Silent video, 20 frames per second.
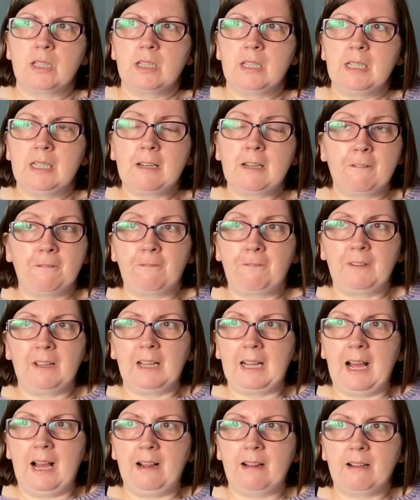it didn't feel
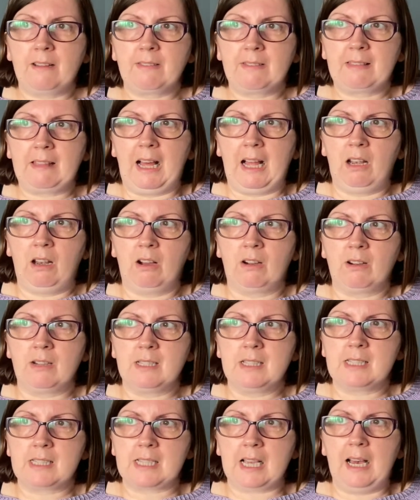like that long at
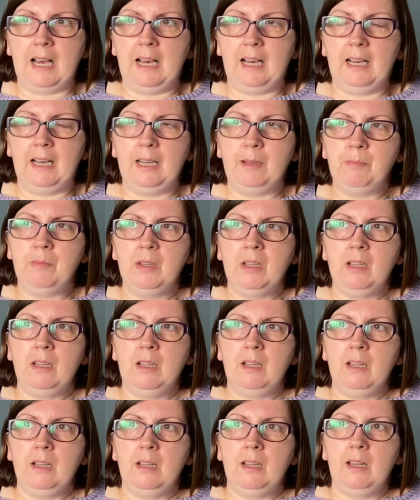the time,
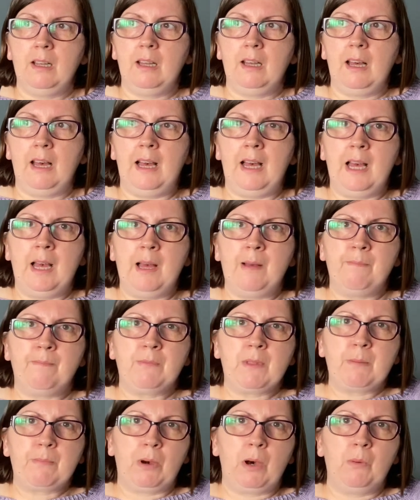
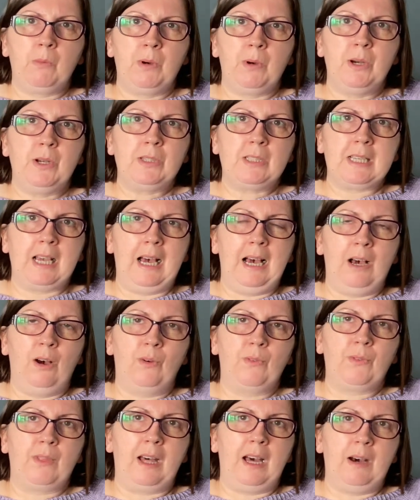but I worked it
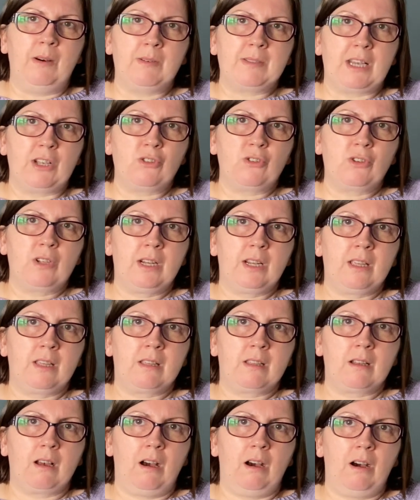out that I was
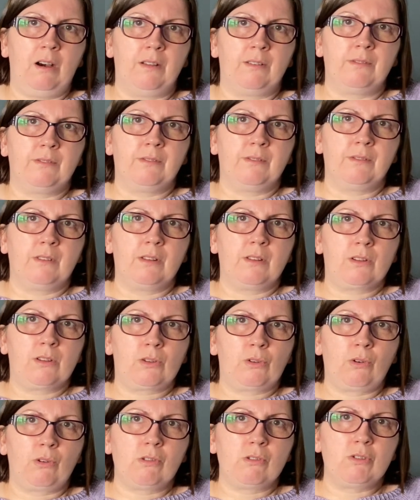actually on
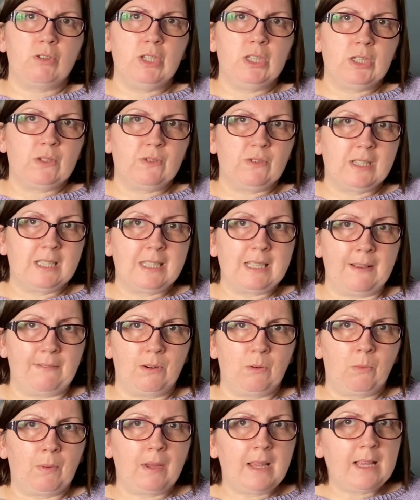crutches for
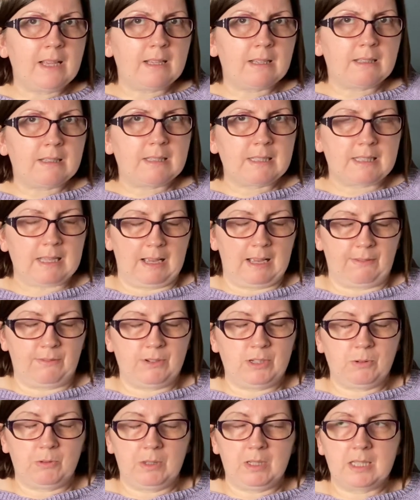7 weeks
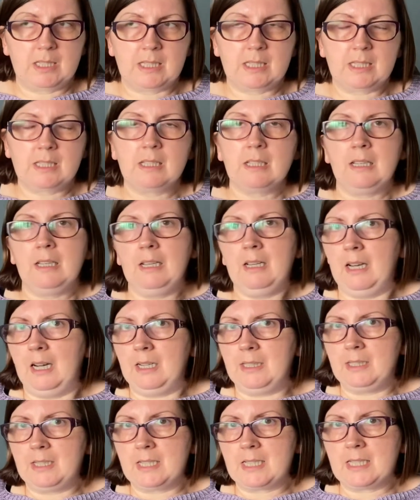afterwards.
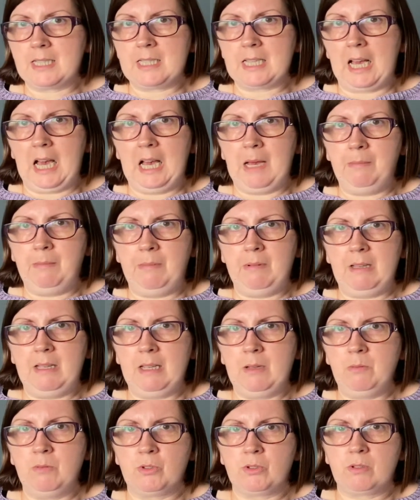And this time
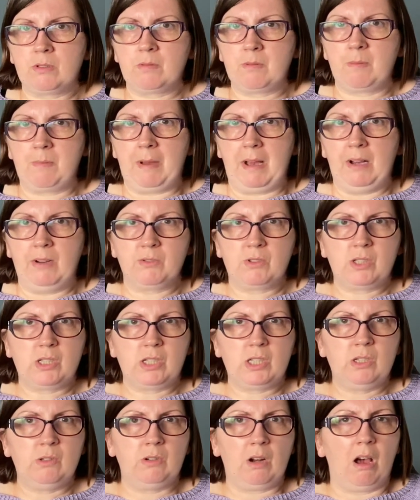it was about
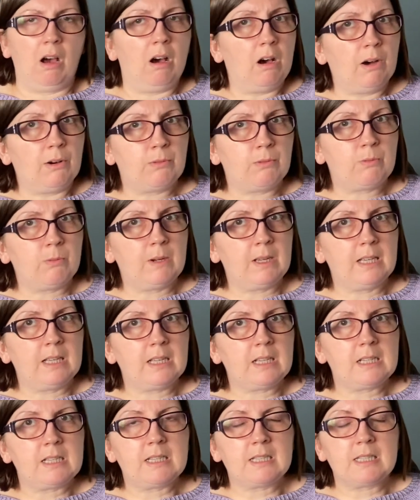2.5
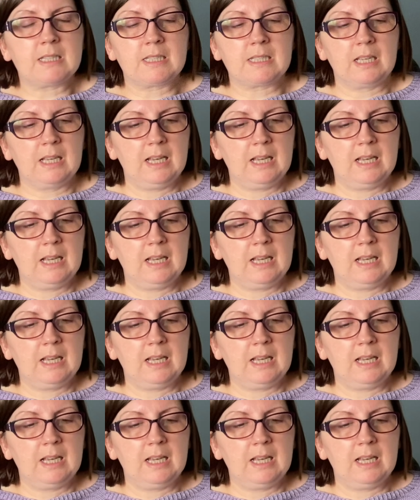weeks.